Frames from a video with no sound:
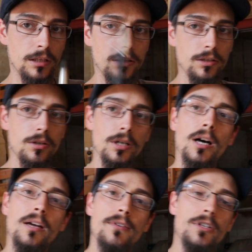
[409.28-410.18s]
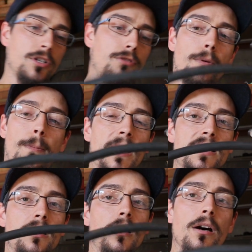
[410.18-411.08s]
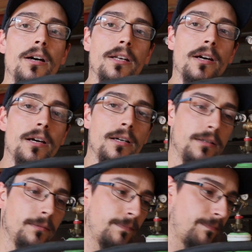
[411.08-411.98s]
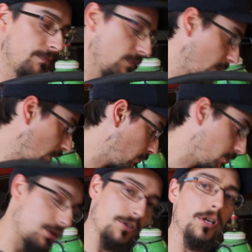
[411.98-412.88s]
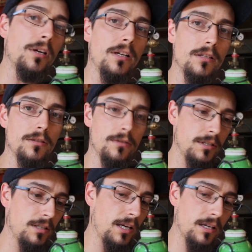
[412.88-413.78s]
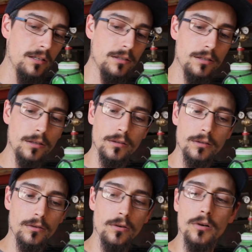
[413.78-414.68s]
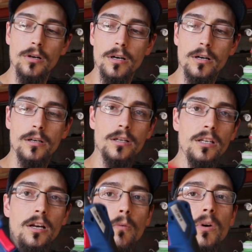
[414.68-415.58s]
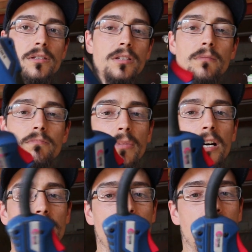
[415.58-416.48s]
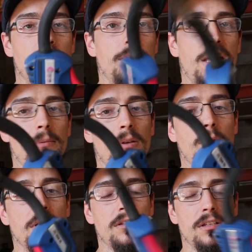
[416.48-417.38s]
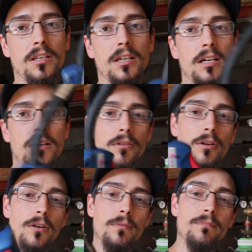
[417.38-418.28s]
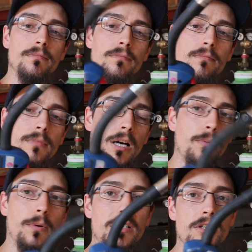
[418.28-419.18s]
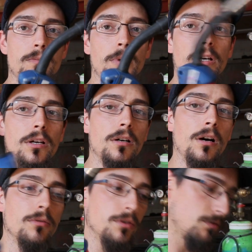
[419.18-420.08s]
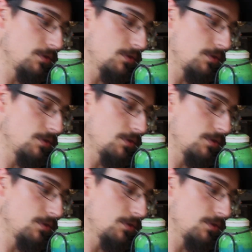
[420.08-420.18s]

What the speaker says: you can either just replace the liner, which I'll show you how to do in a second, or, you know, maybe once a year, or I'll probably just put a whole new